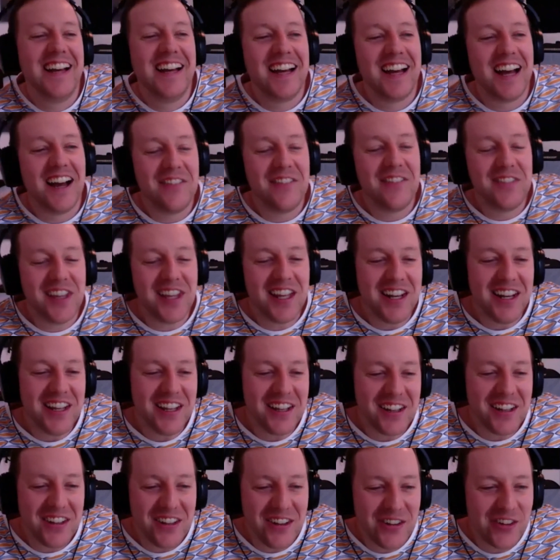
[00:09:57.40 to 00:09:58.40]
I'm getting
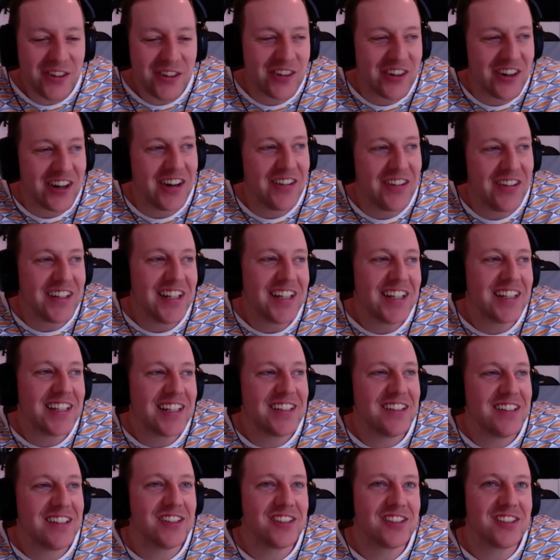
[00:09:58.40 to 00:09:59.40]
closer. I'm getting
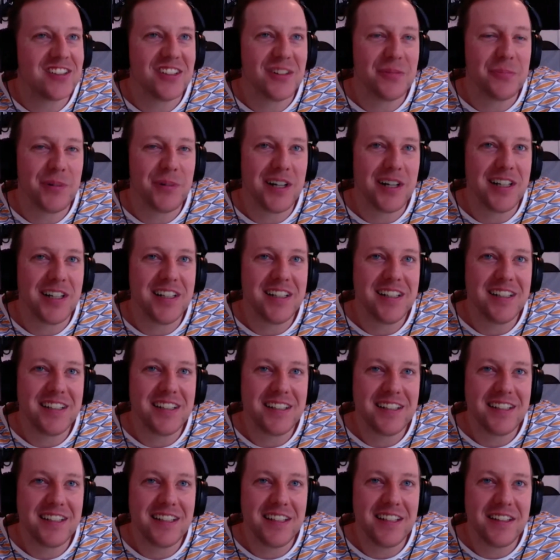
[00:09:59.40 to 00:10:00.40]
closer, but
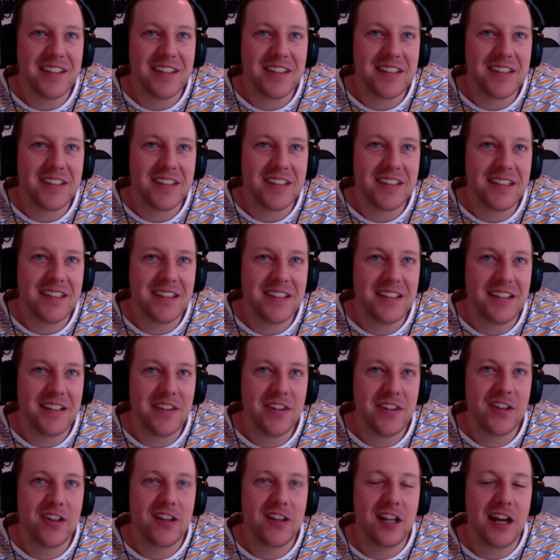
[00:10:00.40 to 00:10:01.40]
it's
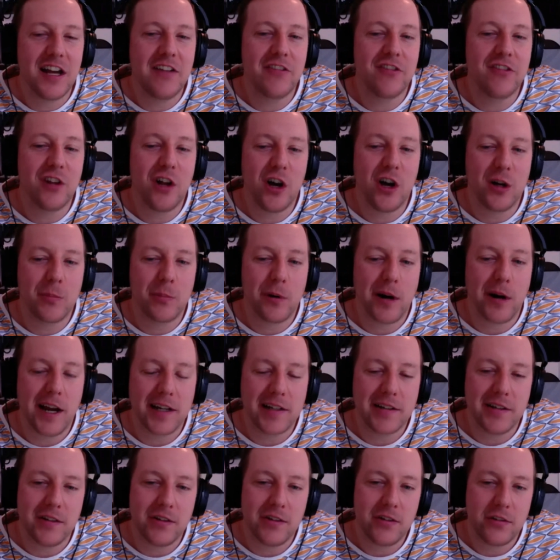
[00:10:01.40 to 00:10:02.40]
a lifelong
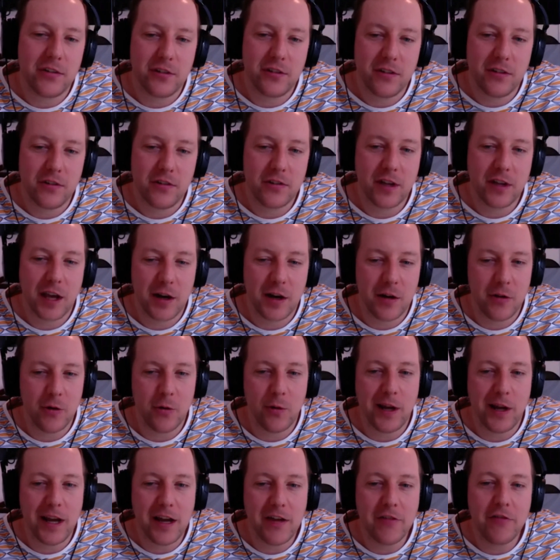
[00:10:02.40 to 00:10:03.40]
practice is kind of the
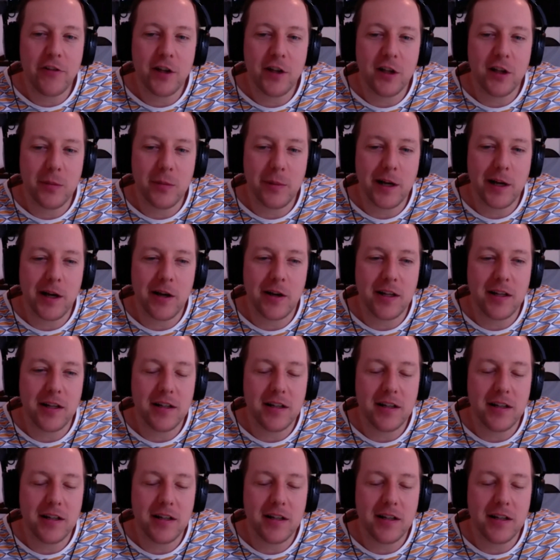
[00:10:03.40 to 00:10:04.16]
way I feel about it.